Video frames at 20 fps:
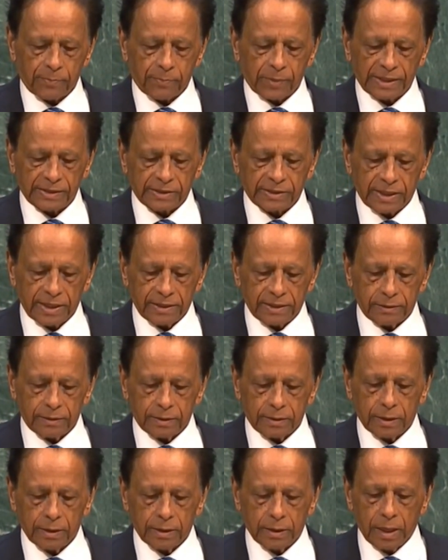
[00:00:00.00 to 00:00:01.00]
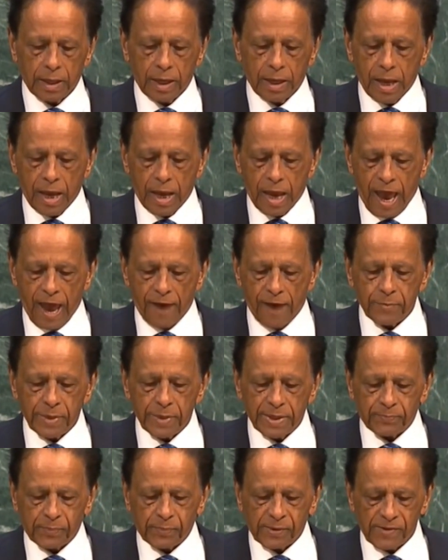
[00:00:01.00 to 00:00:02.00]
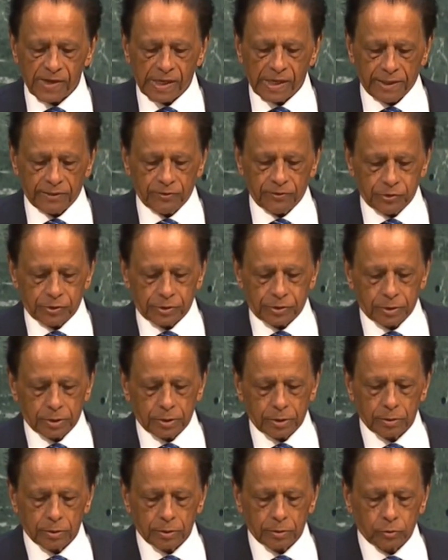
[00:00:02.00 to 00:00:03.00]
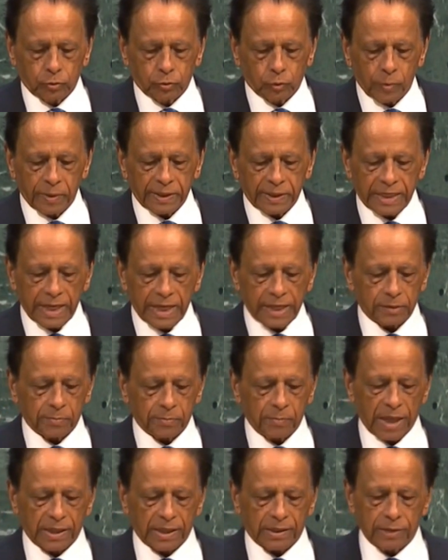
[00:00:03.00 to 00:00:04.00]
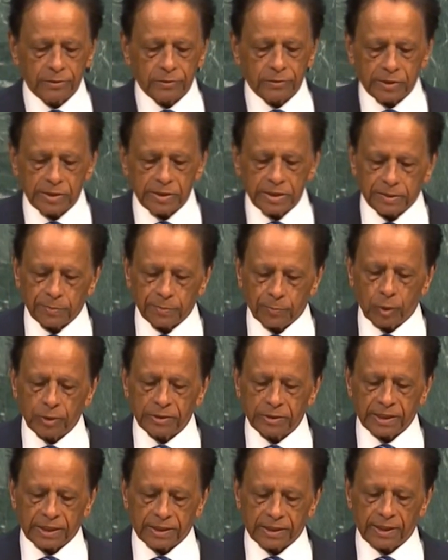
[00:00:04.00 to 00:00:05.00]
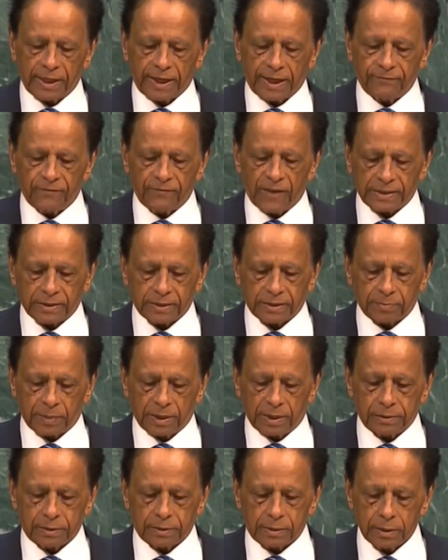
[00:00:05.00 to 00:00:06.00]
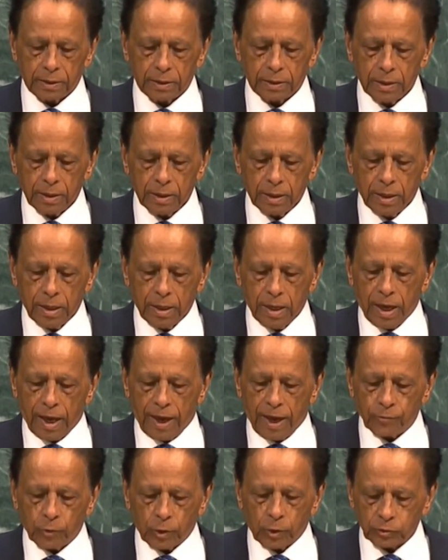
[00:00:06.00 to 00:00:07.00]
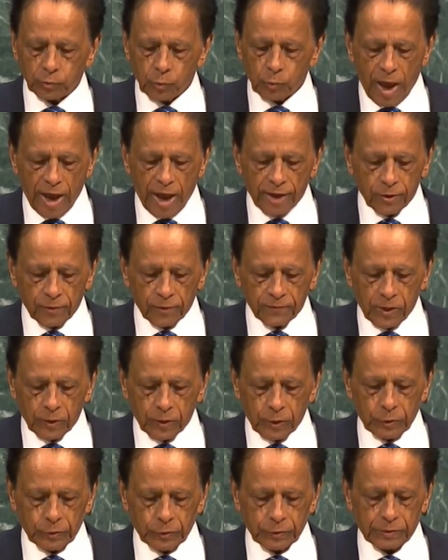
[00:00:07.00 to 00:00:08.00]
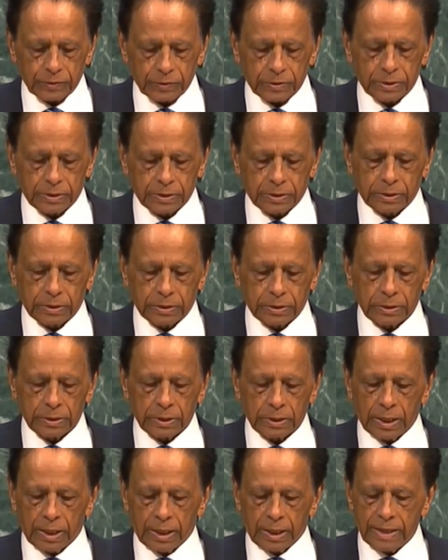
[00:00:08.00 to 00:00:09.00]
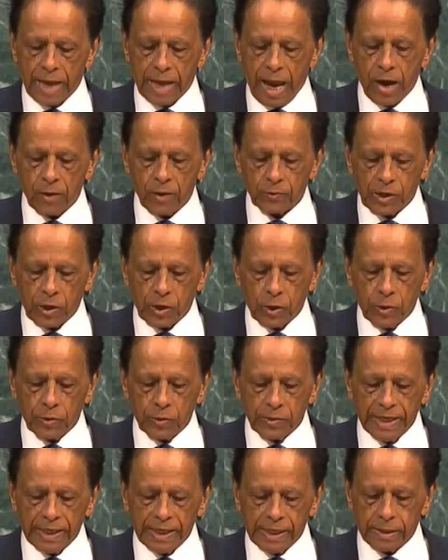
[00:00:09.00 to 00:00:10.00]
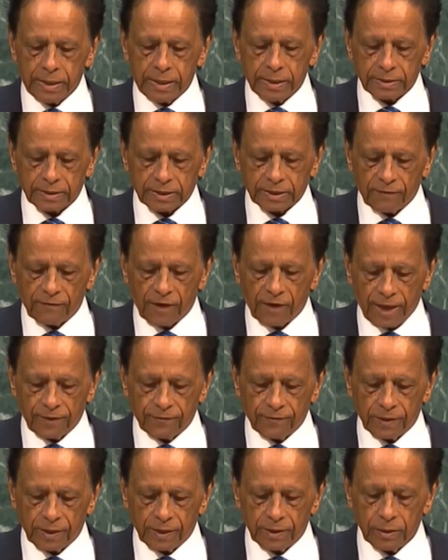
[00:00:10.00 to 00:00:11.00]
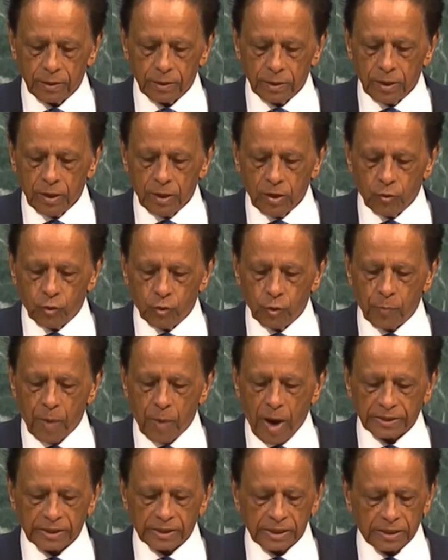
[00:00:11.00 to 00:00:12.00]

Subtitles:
Mr. President, I have been privileged to witness my country's political advancement and was one of those, now the only survivor, who